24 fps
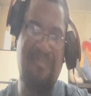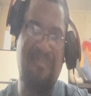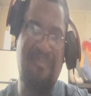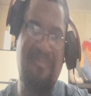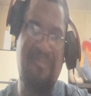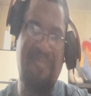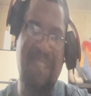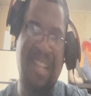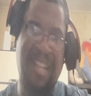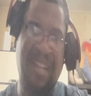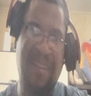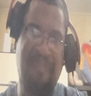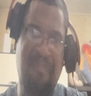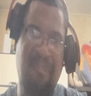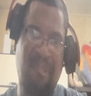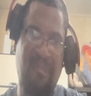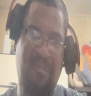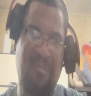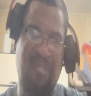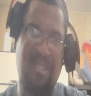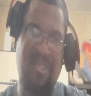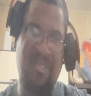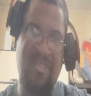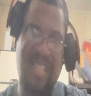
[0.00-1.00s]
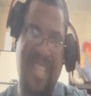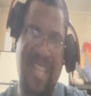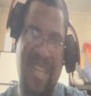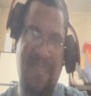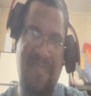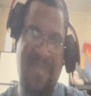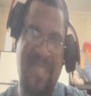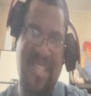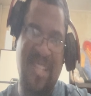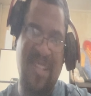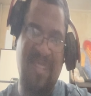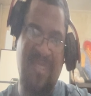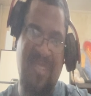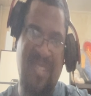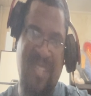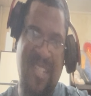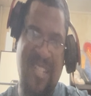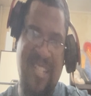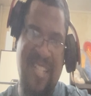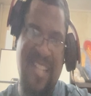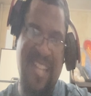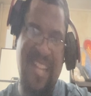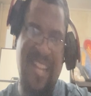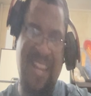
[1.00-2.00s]
play both of those games still to
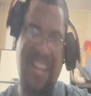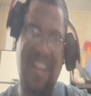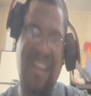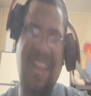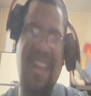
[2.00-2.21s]
this day.